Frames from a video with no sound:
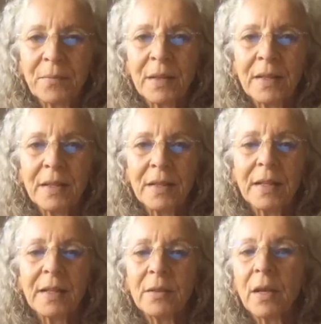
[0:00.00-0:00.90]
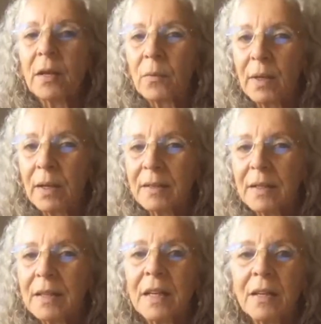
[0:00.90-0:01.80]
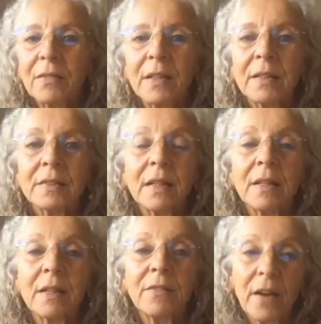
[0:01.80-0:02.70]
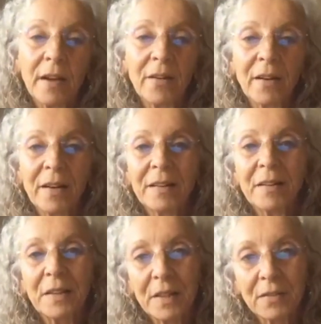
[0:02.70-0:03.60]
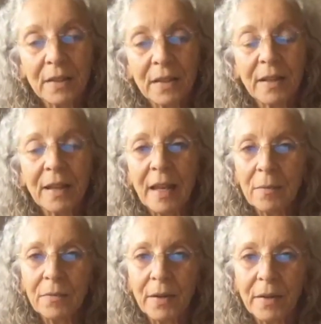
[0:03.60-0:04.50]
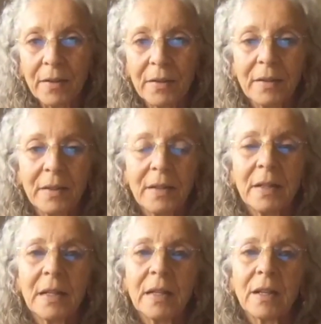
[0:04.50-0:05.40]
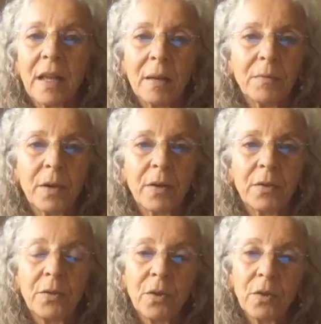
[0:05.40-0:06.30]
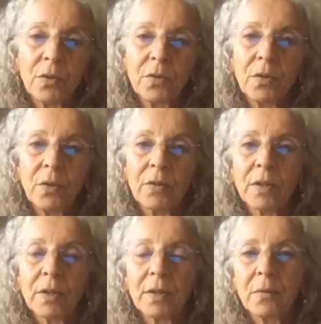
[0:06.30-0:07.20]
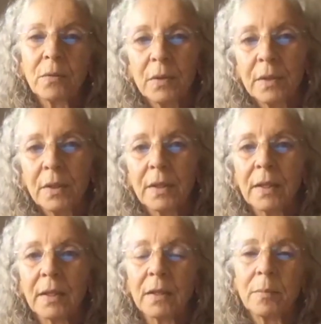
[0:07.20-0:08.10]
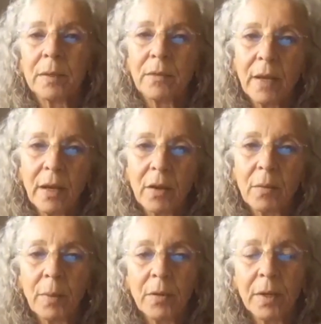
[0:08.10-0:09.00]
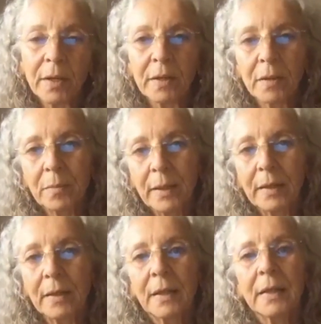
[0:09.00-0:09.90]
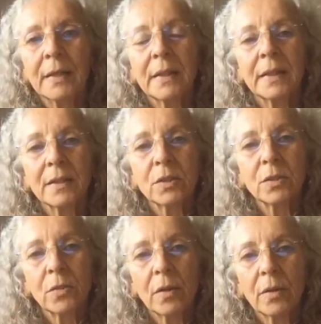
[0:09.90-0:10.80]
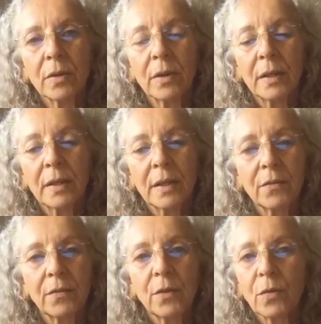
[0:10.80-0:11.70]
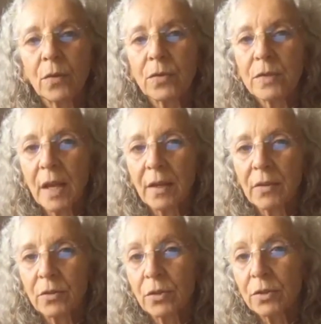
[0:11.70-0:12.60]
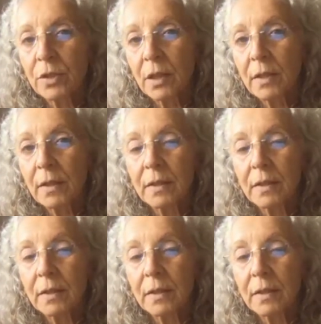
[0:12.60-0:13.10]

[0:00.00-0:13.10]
And we like to think of it as a fire. I like to think of it like a campfire. And a campfire, if you give it a little wood and a little bit of air, poke it a little bit, that it gets stronger. And if you throw sand or dirt on it,